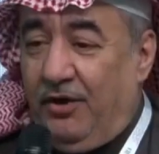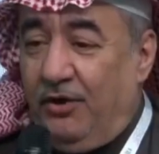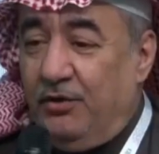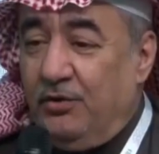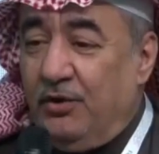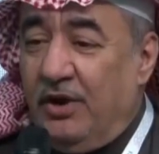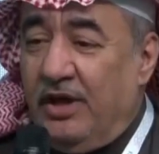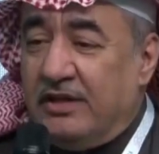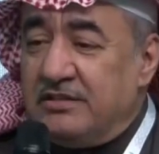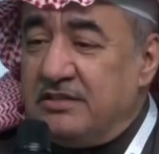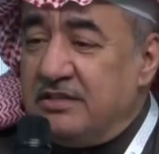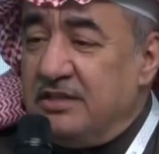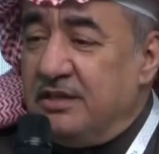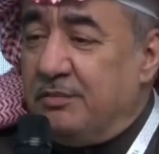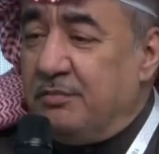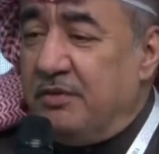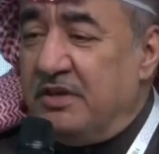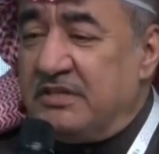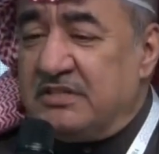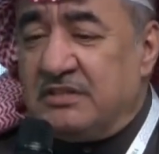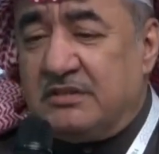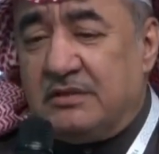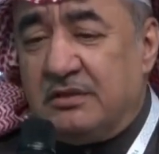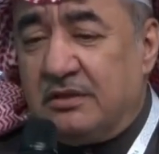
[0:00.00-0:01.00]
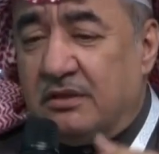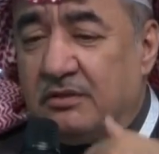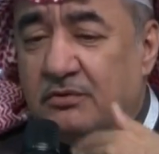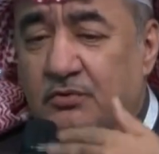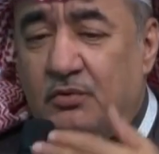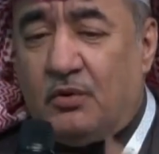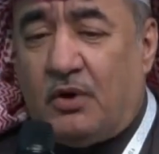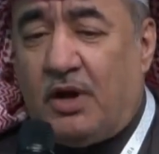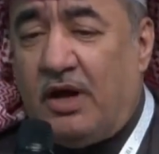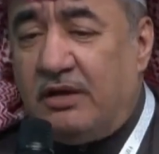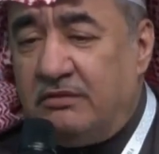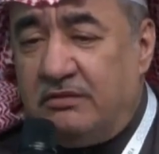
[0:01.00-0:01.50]
famous
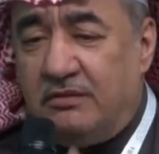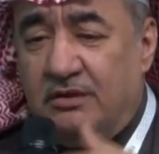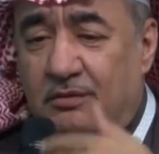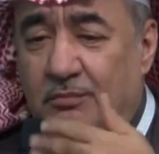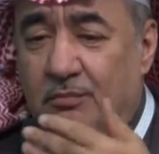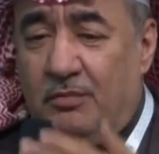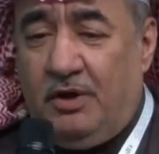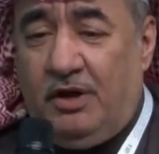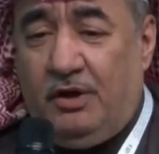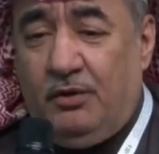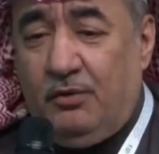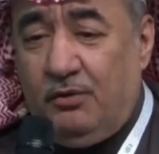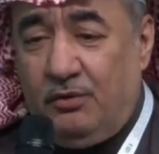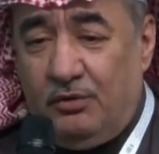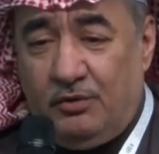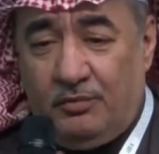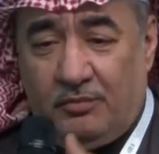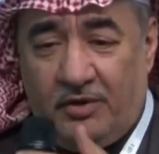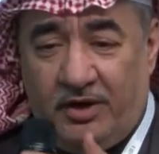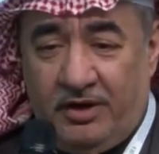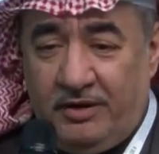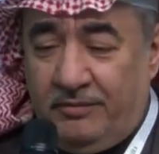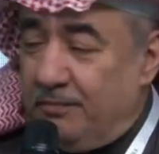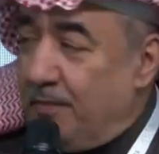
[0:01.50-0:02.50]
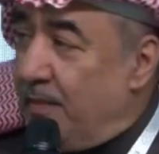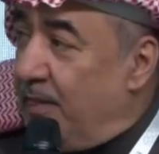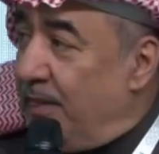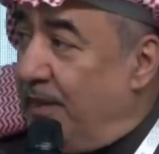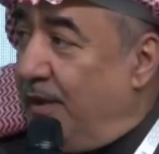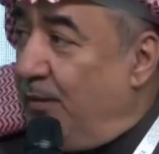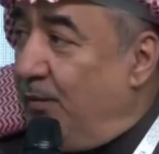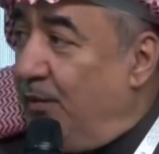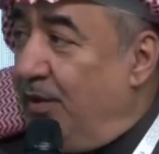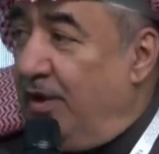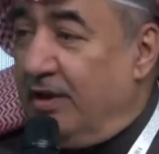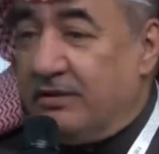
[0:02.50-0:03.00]
is to have feedback.
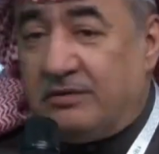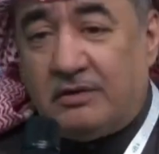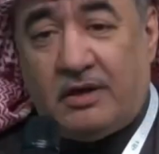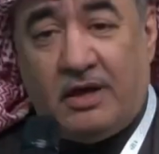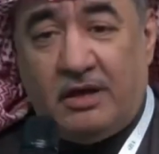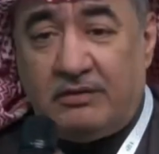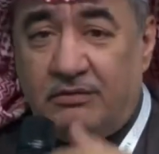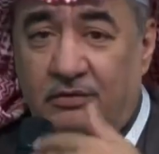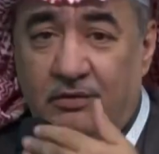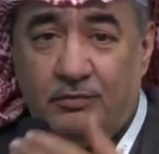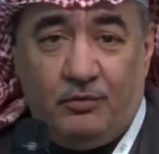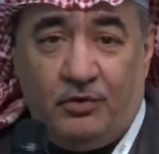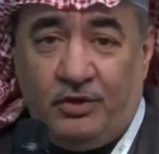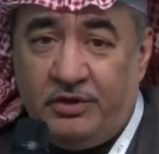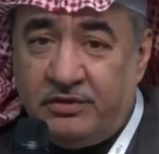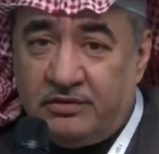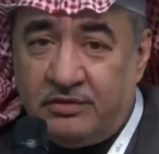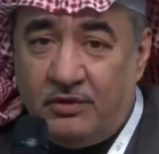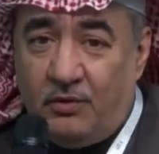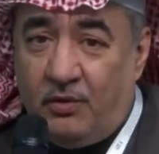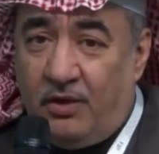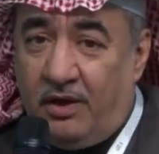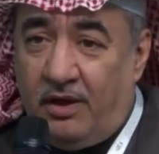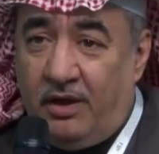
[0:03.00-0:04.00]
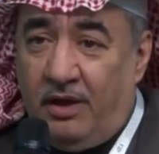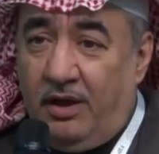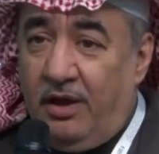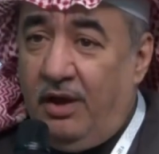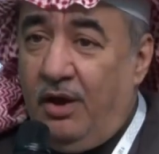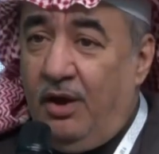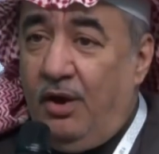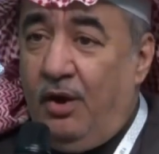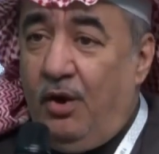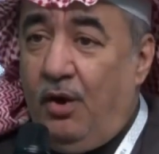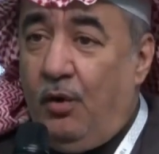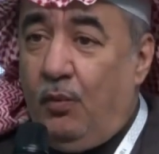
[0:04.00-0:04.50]
Don't present
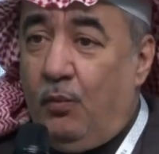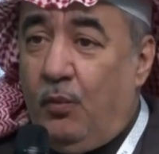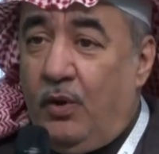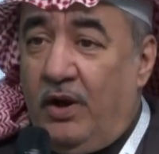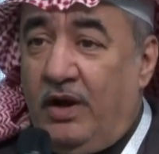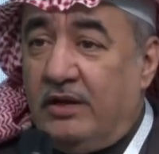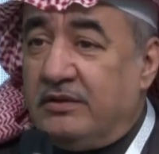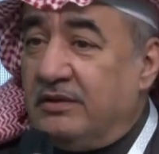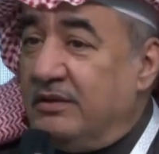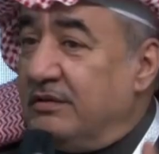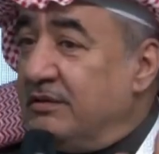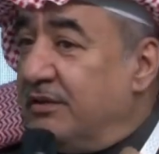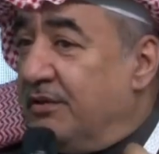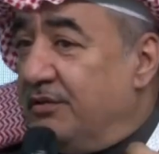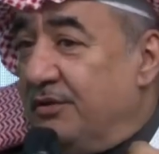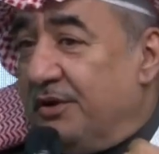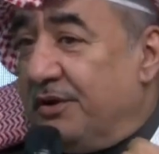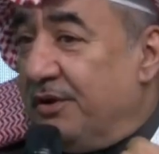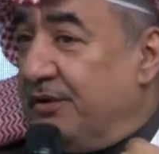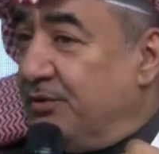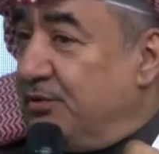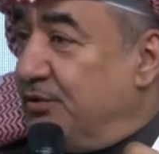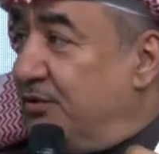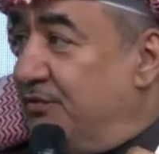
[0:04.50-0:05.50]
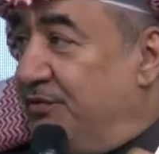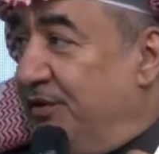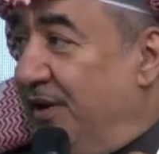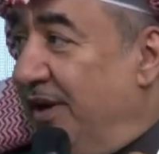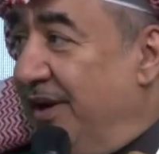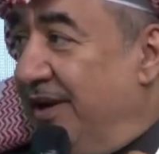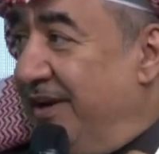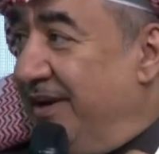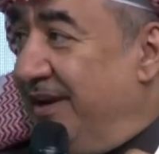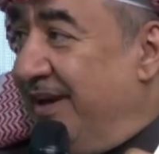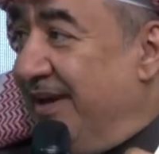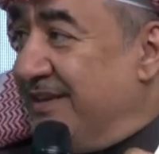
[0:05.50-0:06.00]
an
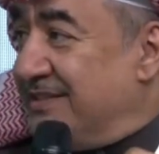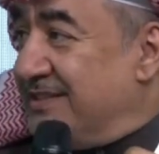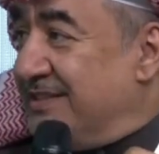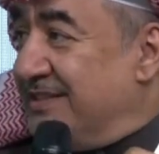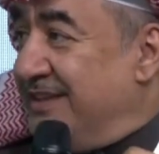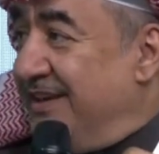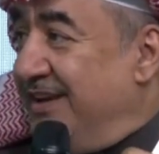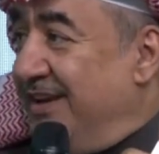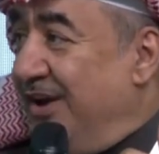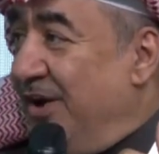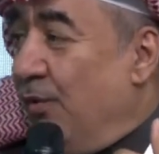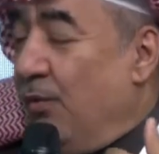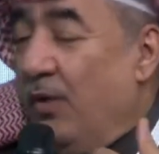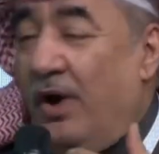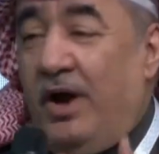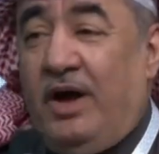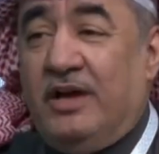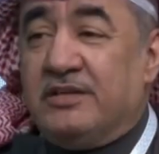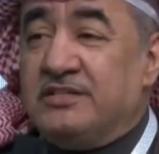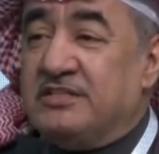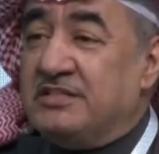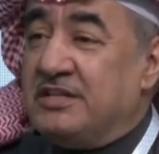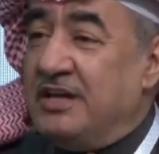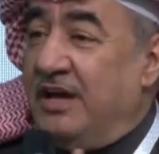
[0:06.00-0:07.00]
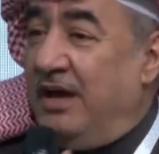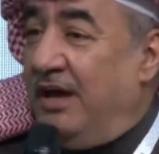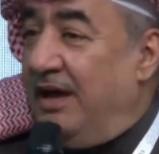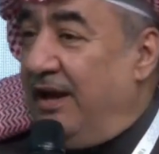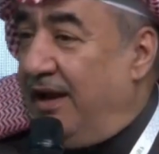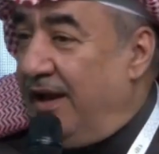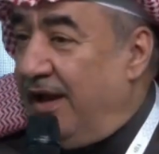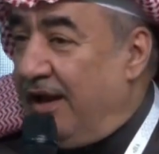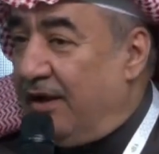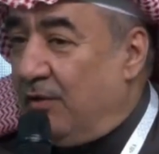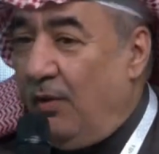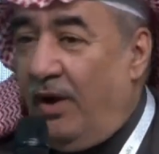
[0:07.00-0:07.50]
information or content and
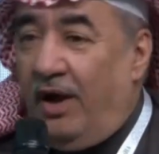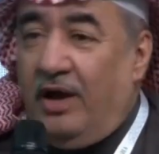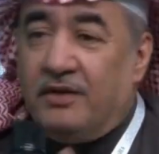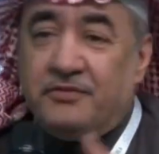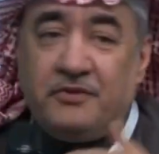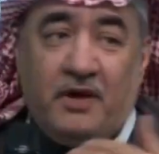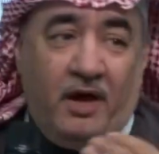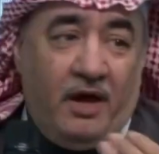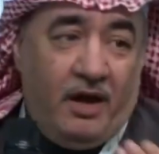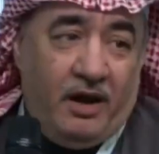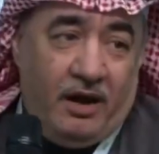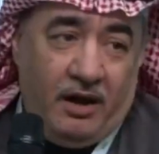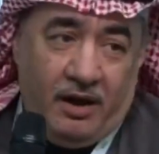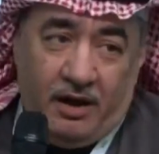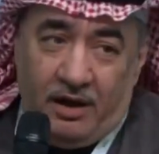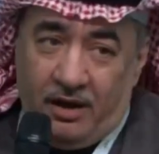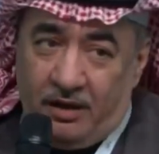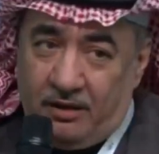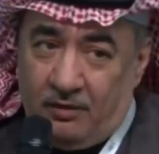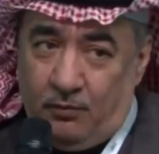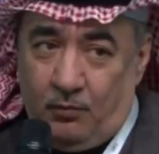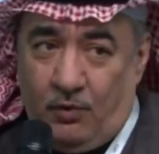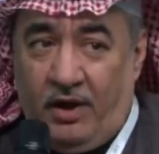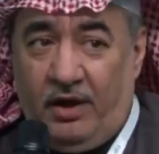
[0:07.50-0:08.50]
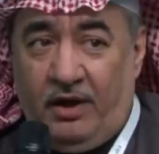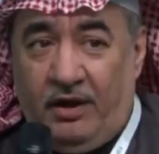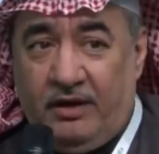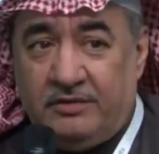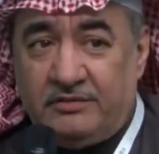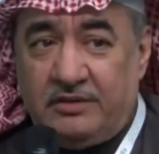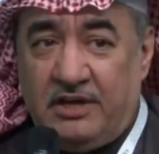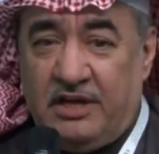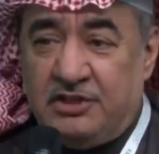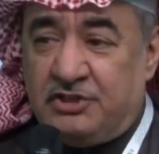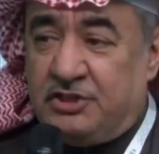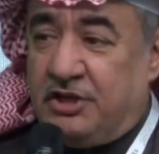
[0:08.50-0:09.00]
wait for the
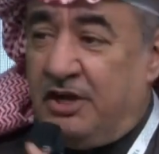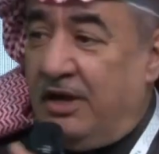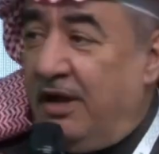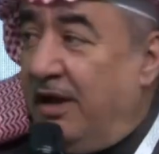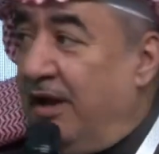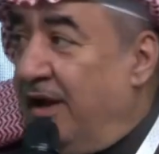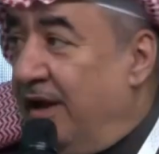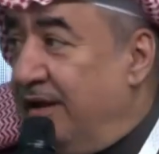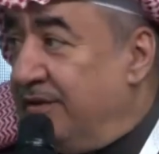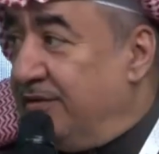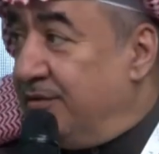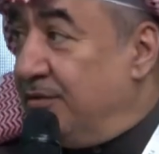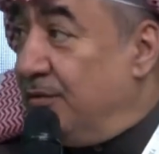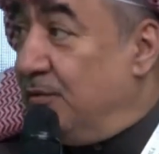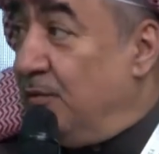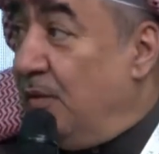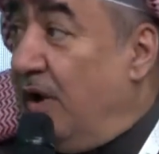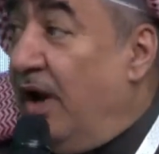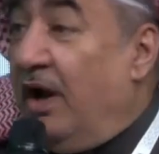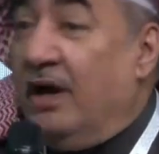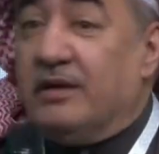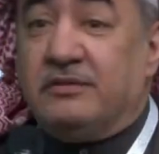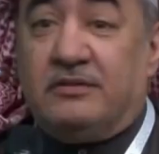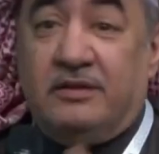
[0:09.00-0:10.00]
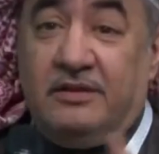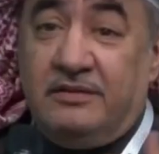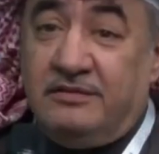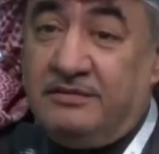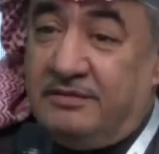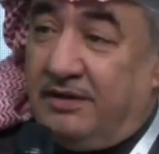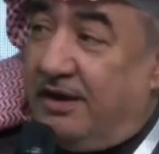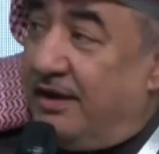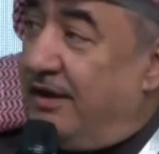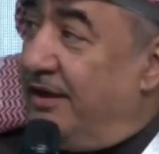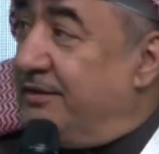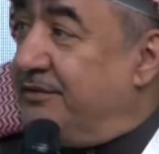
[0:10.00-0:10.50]
reactions. Someone who
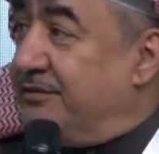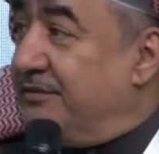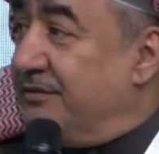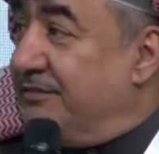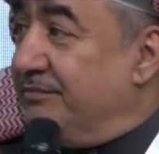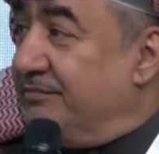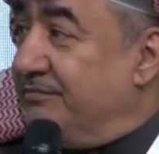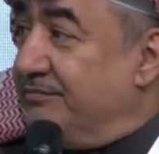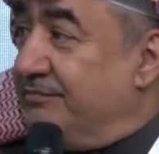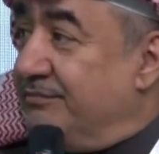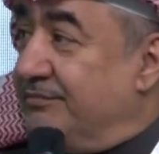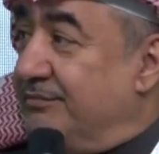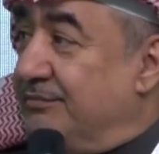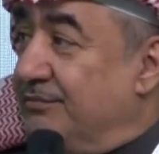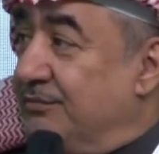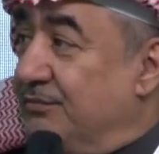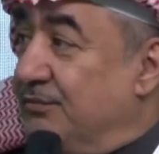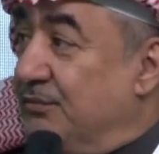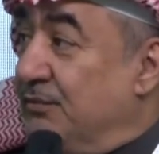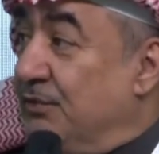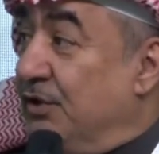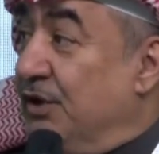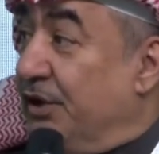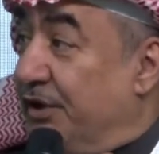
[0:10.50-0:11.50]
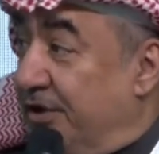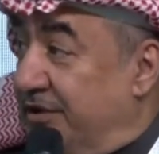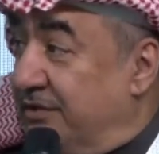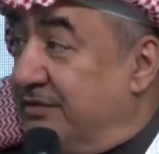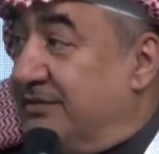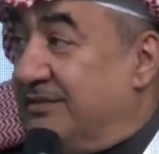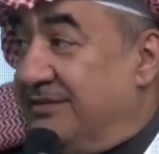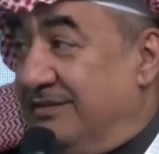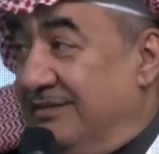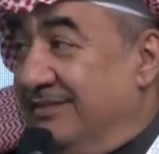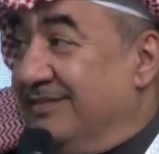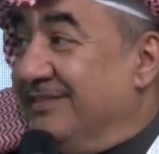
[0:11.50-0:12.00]
asked the
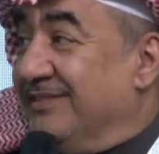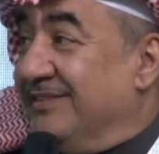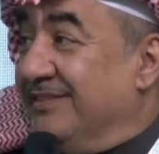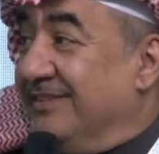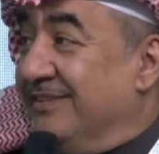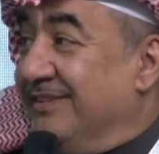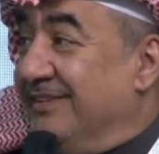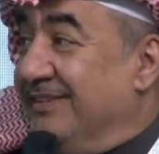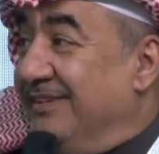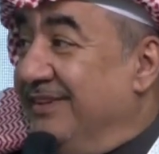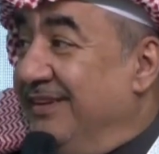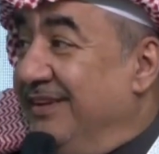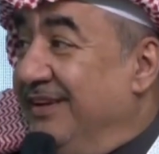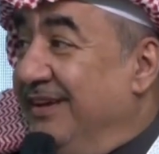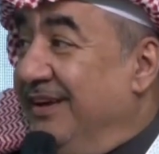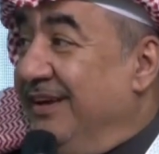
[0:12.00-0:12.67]
praised,